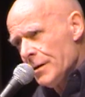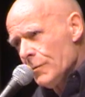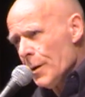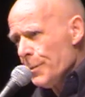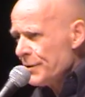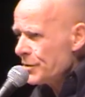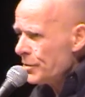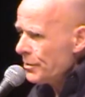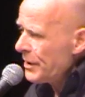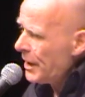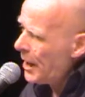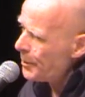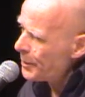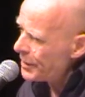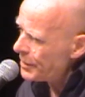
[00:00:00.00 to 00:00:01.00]
what was going to
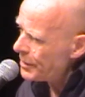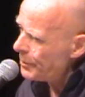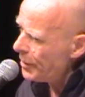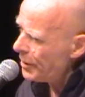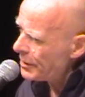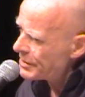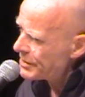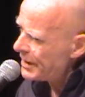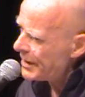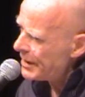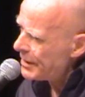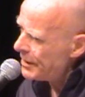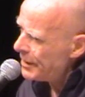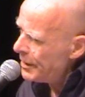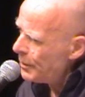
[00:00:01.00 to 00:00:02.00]
happen in the
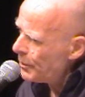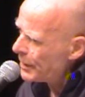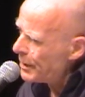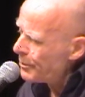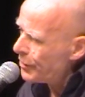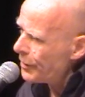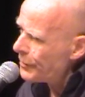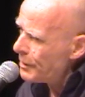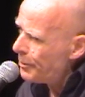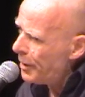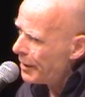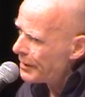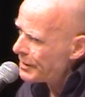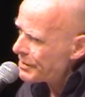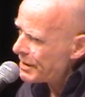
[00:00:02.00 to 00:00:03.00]
Bogside when he brought the
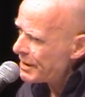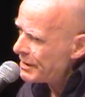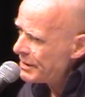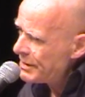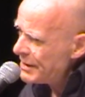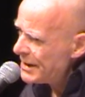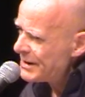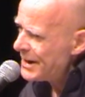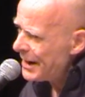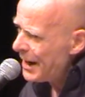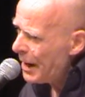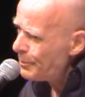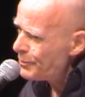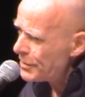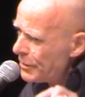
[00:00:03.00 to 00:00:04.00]
Paras in. He says that
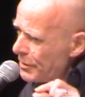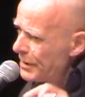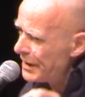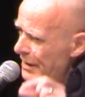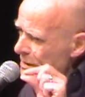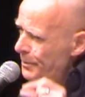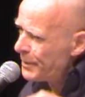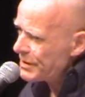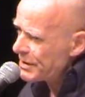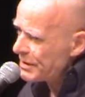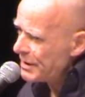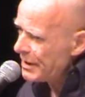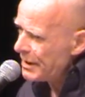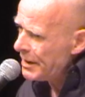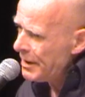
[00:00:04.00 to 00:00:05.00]
absolutely
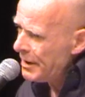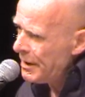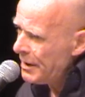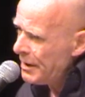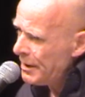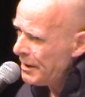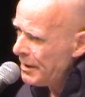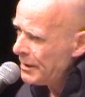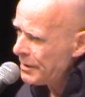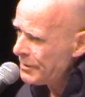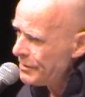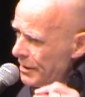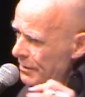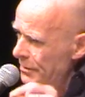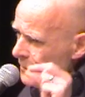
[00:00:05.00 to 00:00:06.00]
explicitly, that
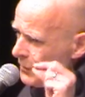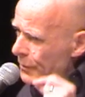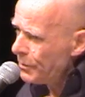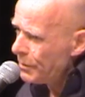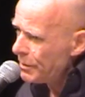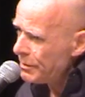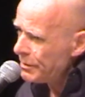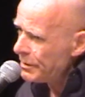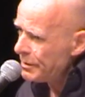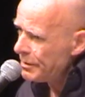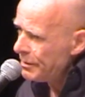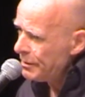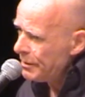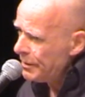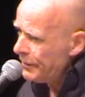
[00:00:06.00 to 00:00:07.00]
General Ford,
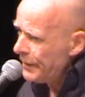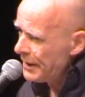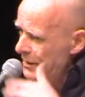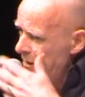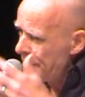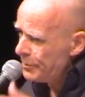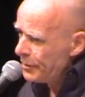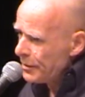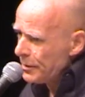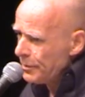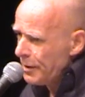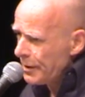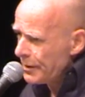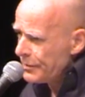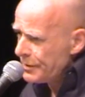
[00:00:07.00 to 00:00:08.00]
the fact that he brought the
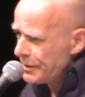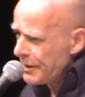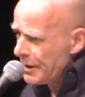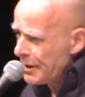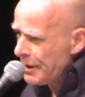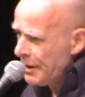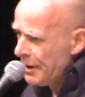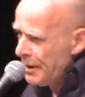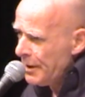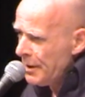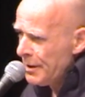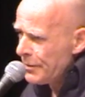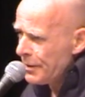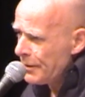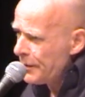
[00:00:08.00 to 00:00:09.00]
Paras to Derry,
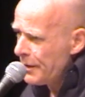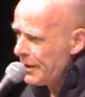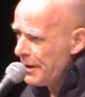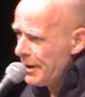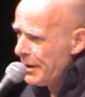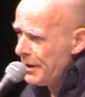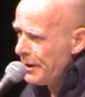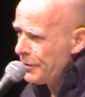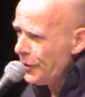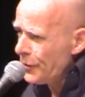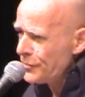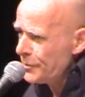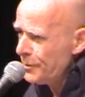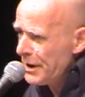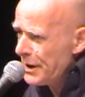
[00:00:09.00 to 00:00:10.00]
it
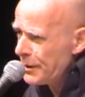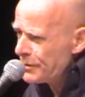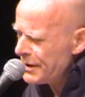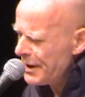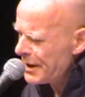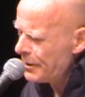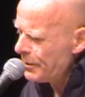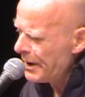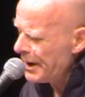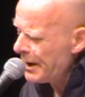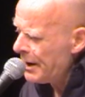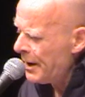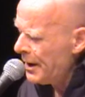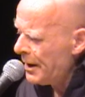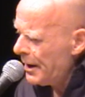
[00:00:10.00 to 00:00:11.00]
doesn't mean he was in any
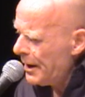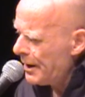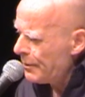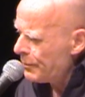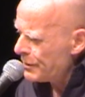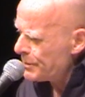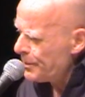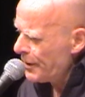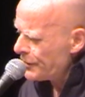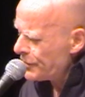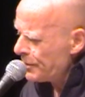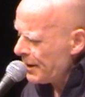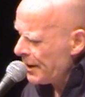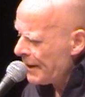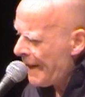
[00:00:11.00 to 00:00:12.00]
way
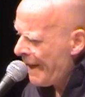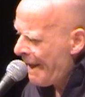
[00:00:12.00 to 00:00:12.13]
responsible.